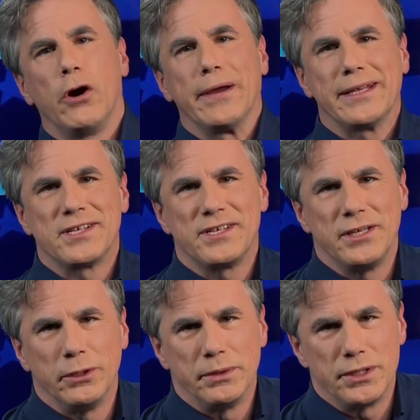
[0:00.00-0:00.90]
knowing that
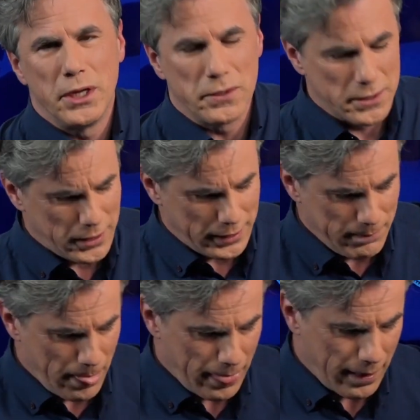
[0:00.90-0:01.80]
Steele was no
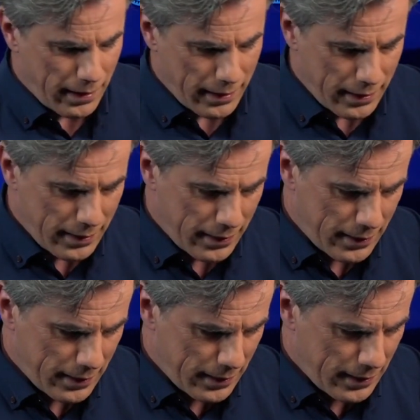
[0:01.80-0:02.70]
good
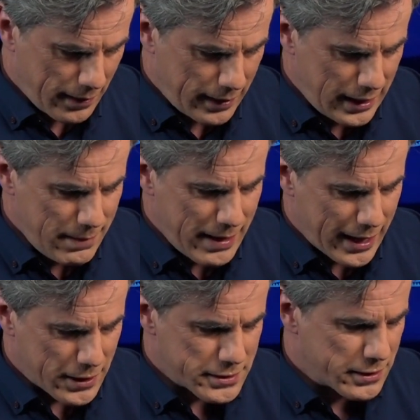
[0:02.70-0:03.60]

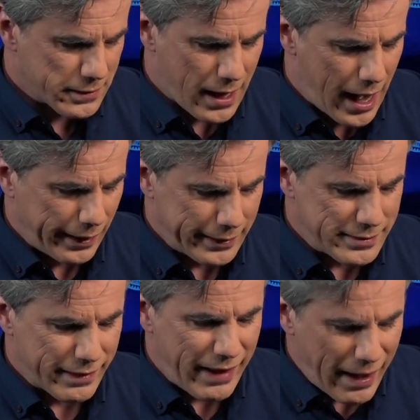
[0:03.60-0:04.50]
emails her
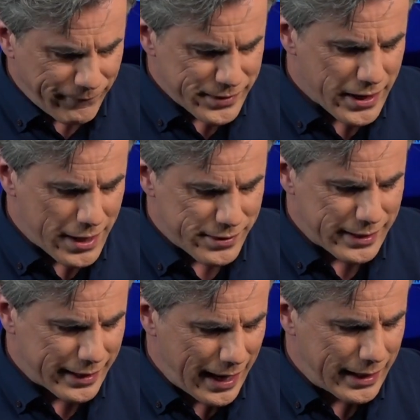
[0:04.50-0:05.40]
colleagues
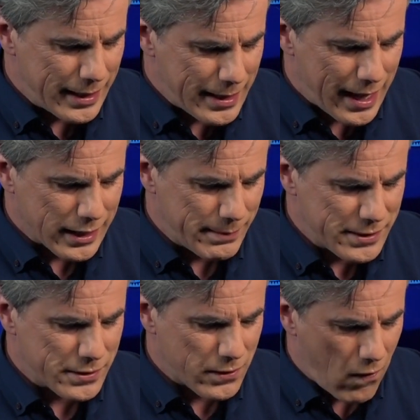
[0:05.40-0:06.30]
emphasizing that getting the
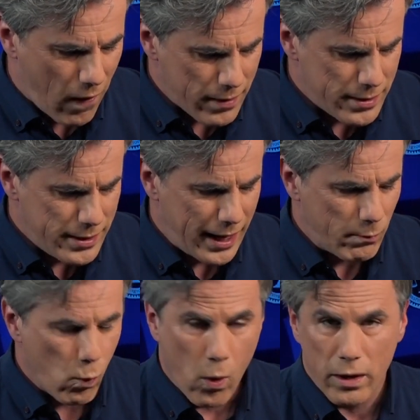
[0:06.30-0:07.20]
documents to Cardin
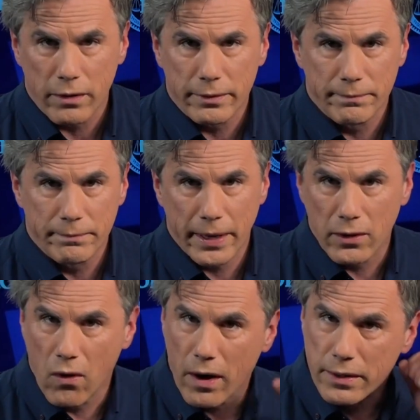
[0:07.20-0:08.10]
and Warner,
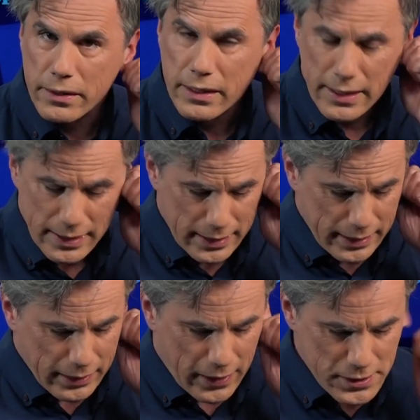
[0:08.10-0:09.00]
Ben Cardin,
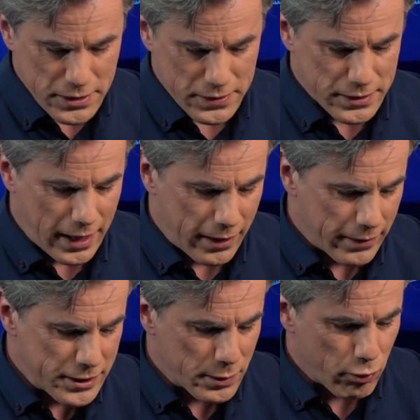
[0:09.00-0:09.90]
also a
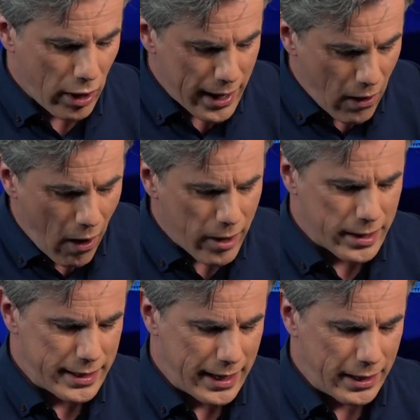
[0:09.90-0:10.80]
senator, is a
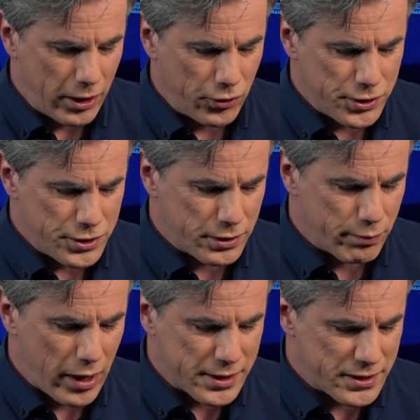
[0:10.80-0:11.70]
priority and urges the
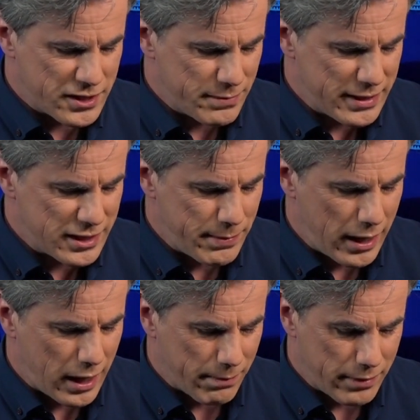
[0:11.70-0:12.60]
process to be
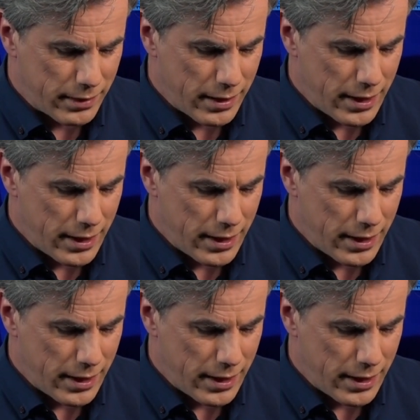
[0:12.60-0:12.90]
sped up.